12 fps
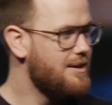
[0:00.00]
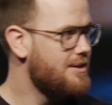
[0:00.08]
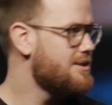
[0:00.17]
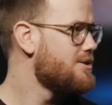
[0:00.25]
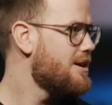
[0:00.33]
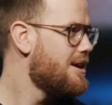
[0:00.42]

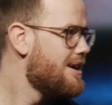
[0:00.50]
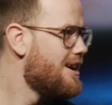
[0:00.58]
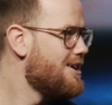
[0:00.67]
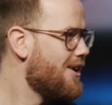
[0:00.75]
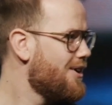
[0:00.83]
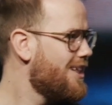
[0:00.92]
There's no,
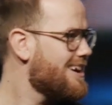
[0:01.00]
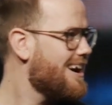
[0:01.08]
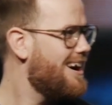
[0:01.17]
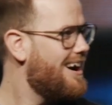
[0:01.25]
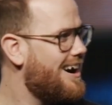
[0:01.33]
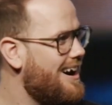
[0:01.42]
you know, like
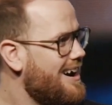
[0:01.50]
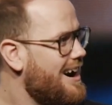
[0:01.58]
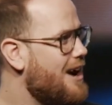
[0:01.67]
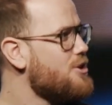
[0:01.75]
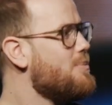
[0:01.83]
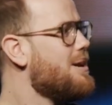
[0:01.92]

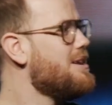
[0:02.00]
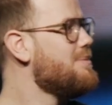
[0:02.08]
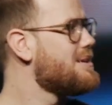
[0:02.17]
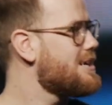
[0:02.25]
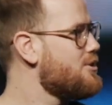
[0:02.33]
I know my limits.